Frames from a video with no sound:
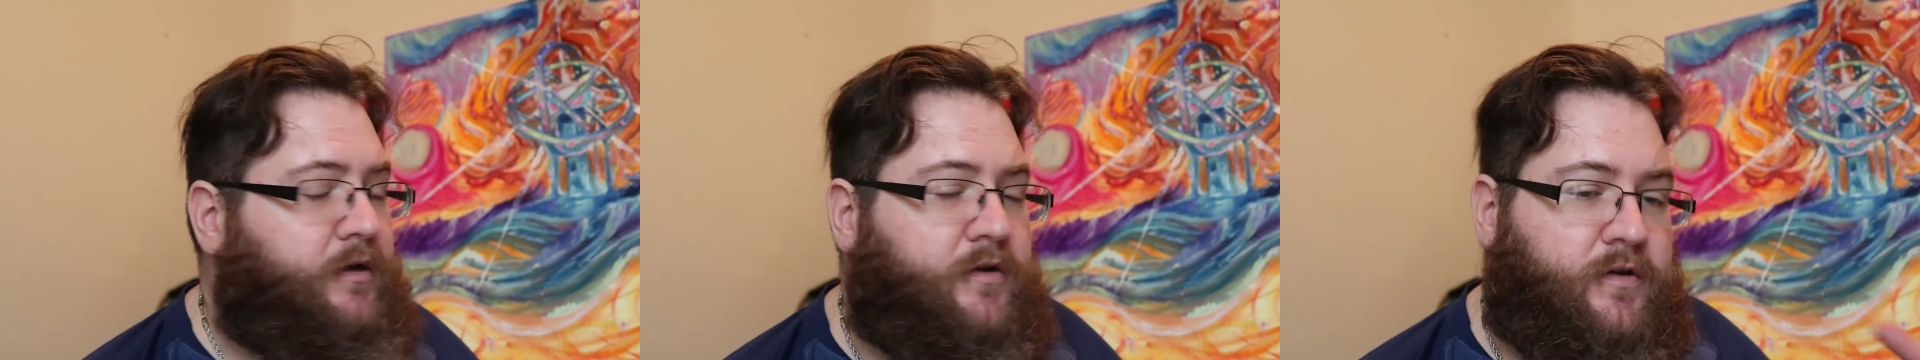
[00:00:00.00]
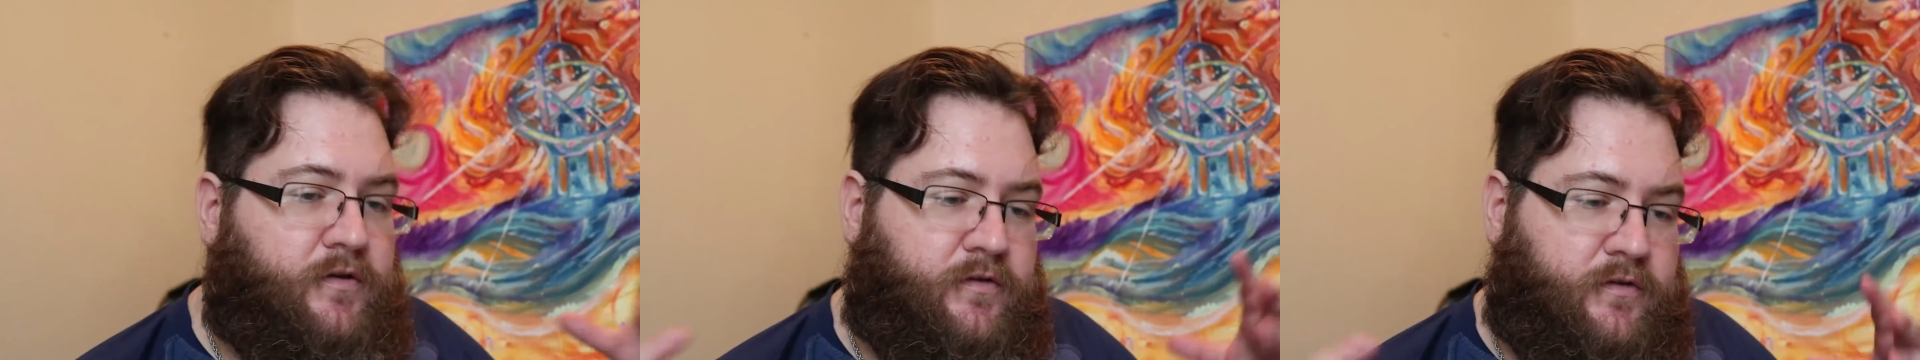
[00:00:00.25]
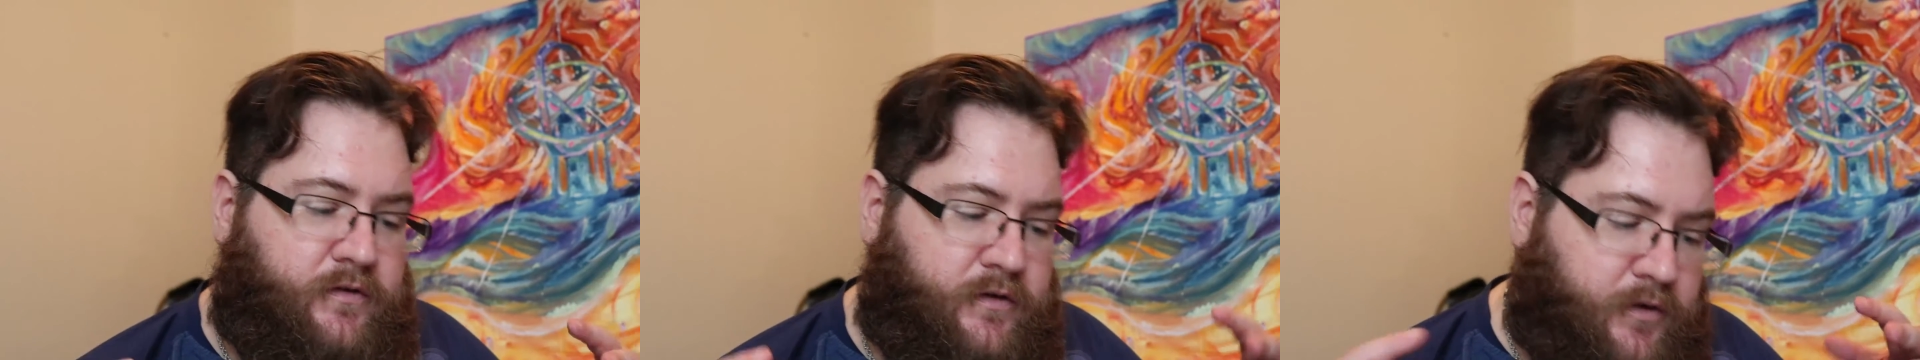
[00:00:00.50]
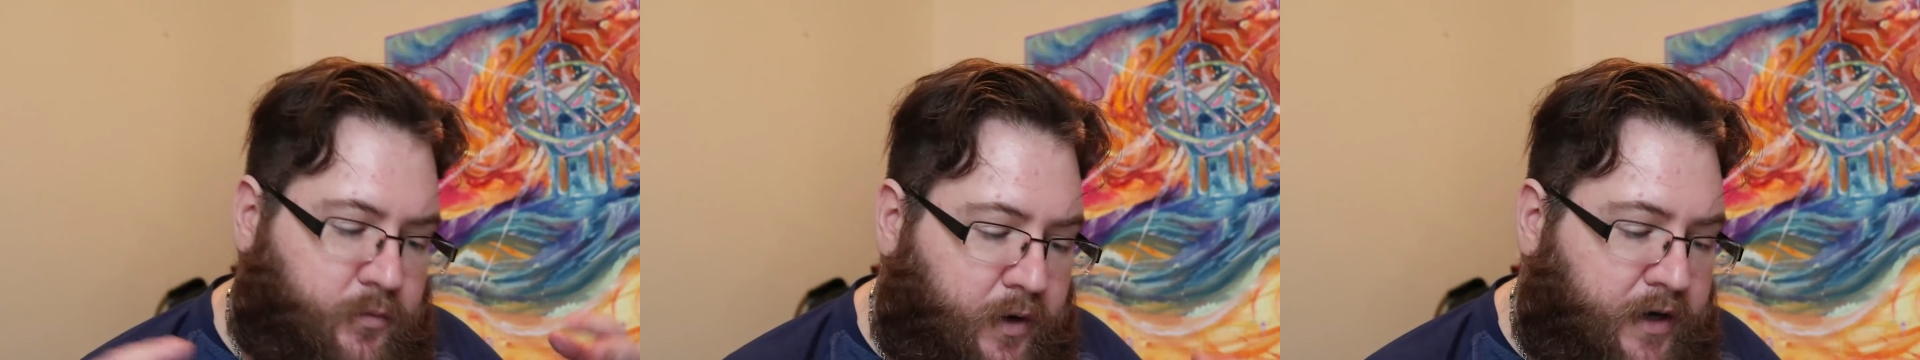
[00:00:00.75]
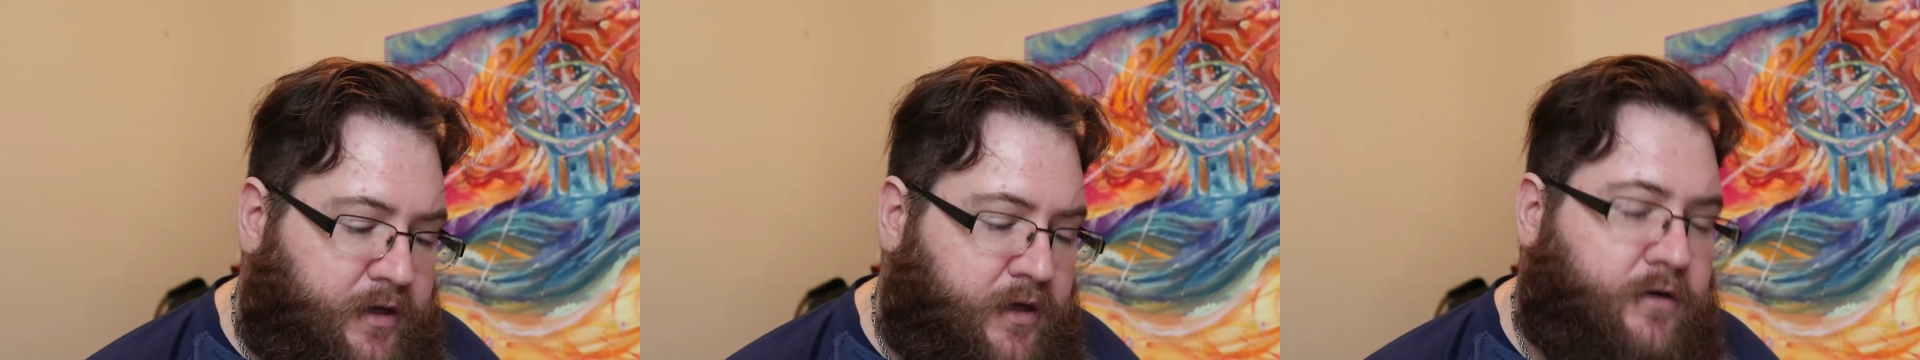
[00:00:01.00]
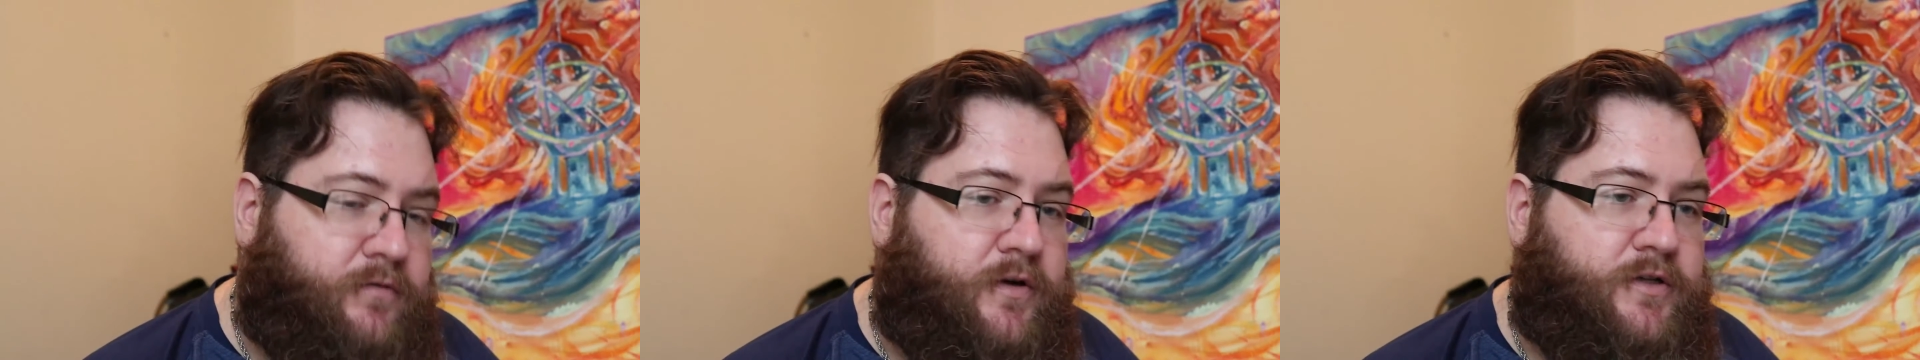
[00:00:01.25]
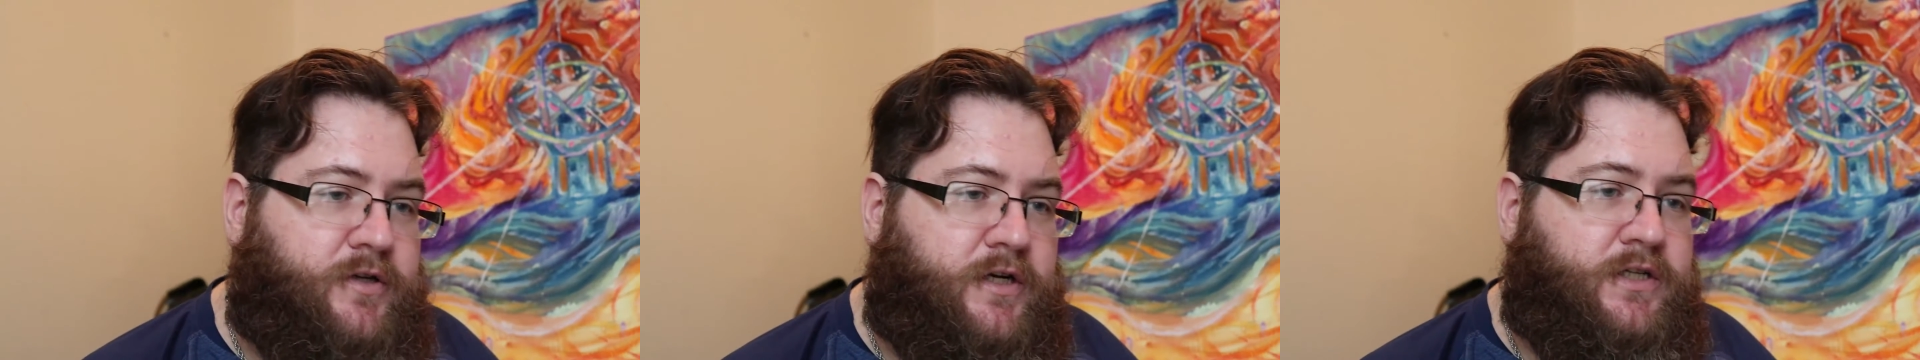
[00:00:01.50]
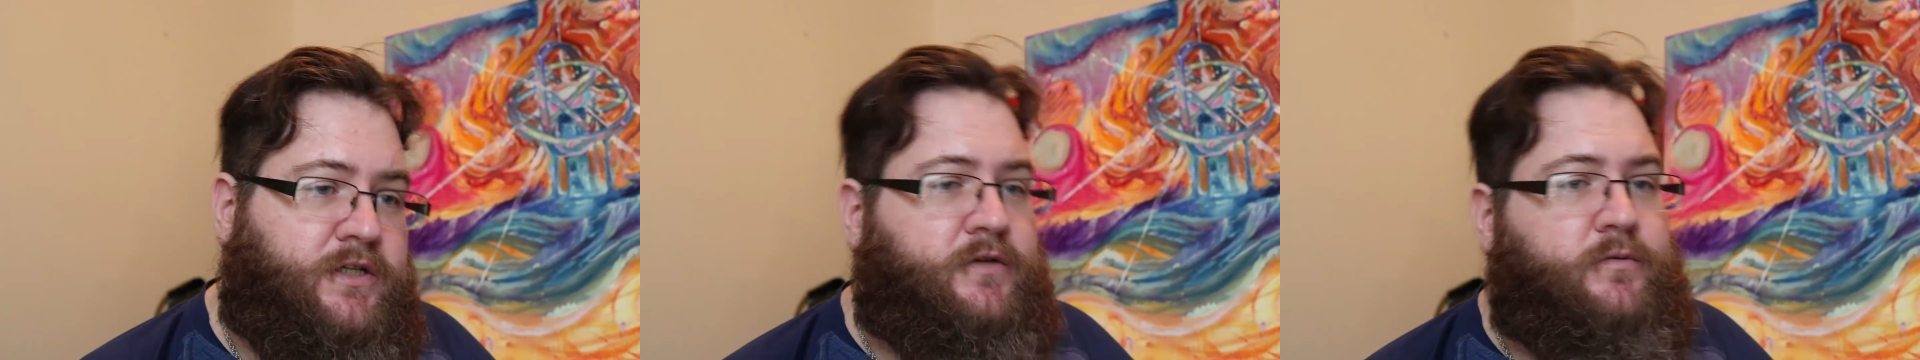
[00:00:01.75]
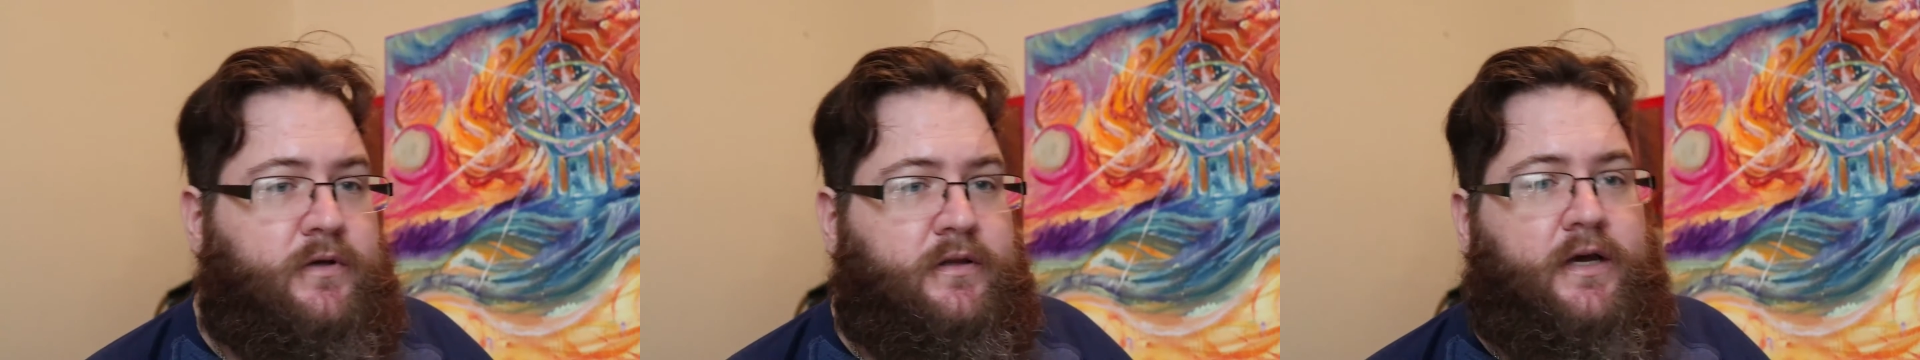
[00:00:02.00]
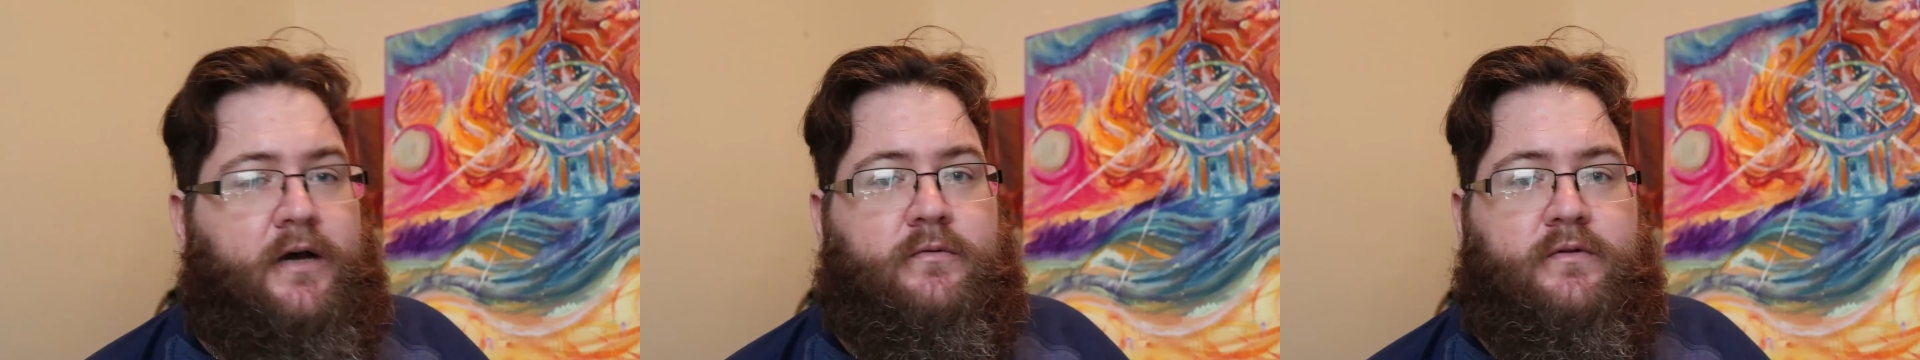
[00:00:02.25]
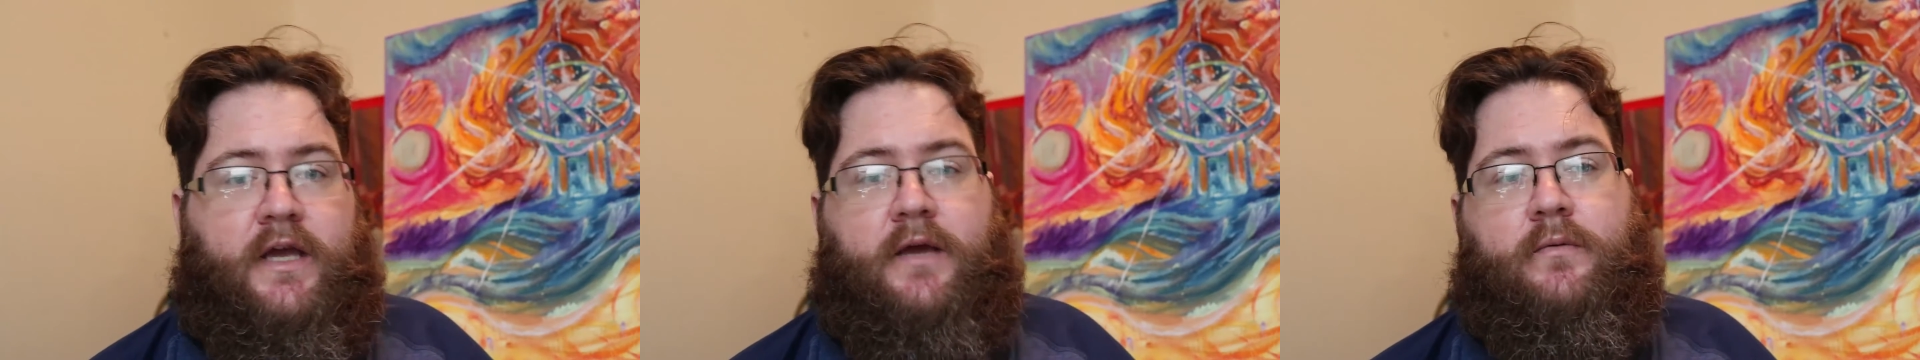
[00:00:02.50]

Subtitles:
It's a way to get a frustration without